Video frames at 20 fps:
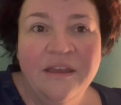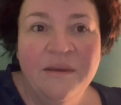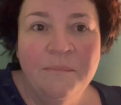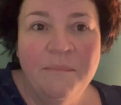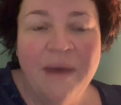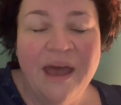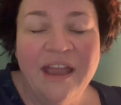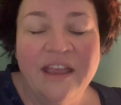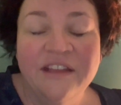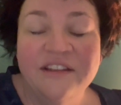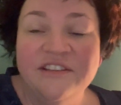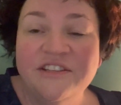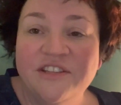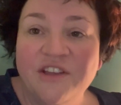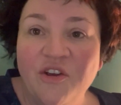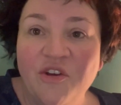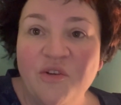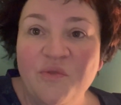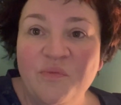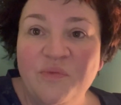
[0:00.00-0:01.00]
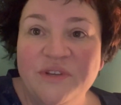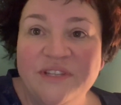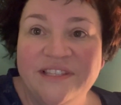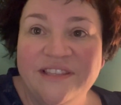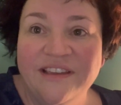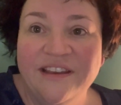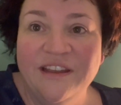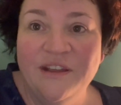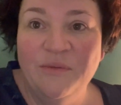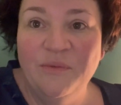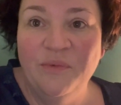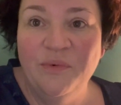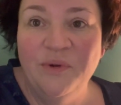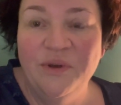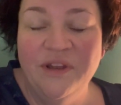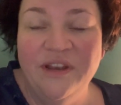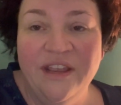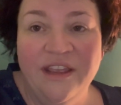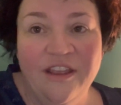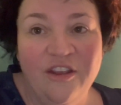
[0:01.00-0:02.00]
My concern was that it
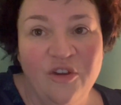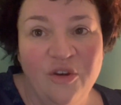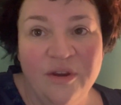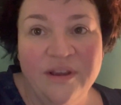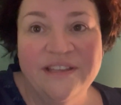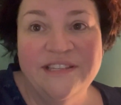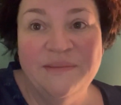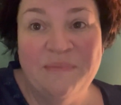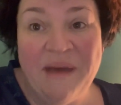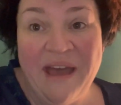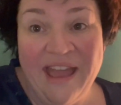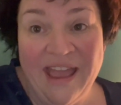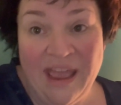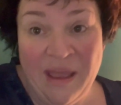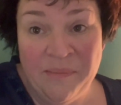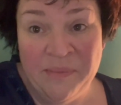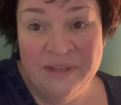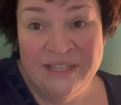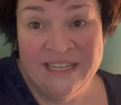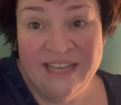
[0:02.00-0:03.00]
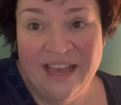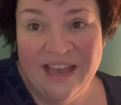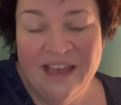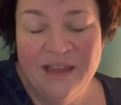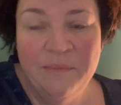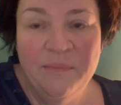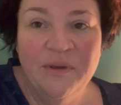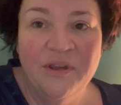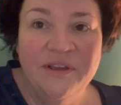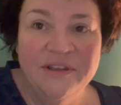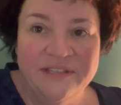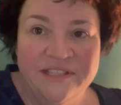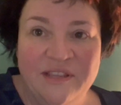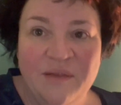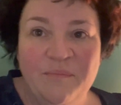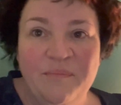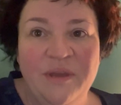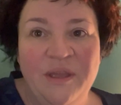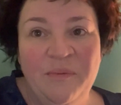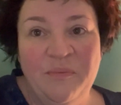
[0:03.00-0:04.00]
would increase my appetite because
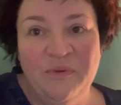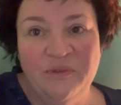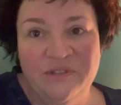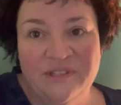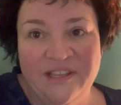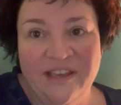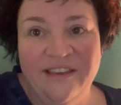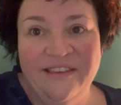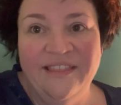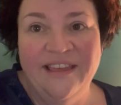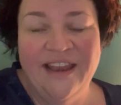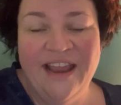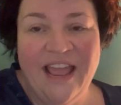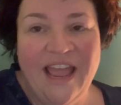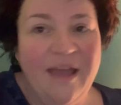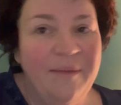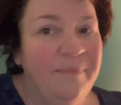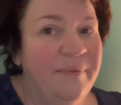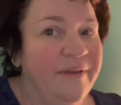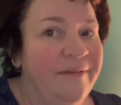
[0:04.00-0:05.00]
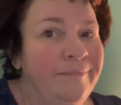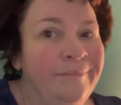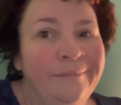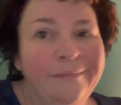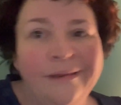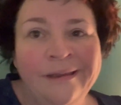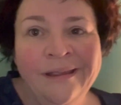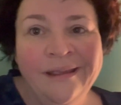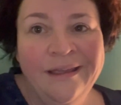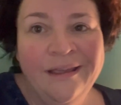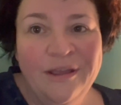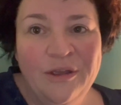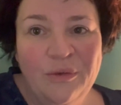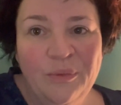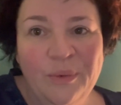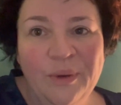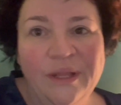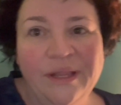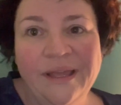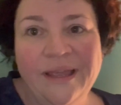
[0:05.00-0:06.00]
some people say that happened.
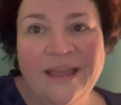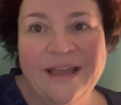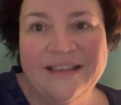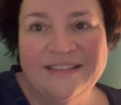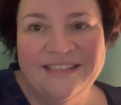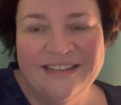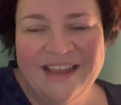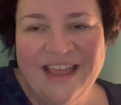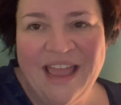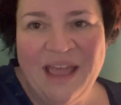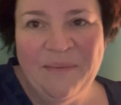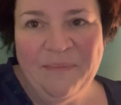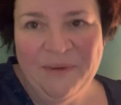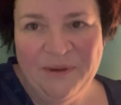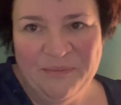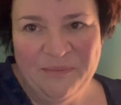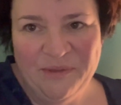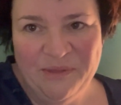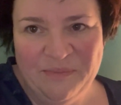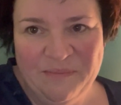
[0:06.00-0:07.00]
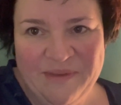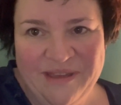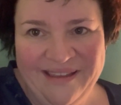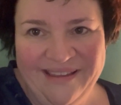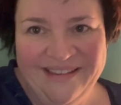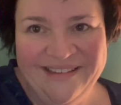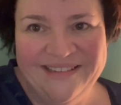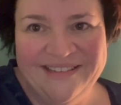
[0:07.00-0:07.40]
Really hasn't happened with me.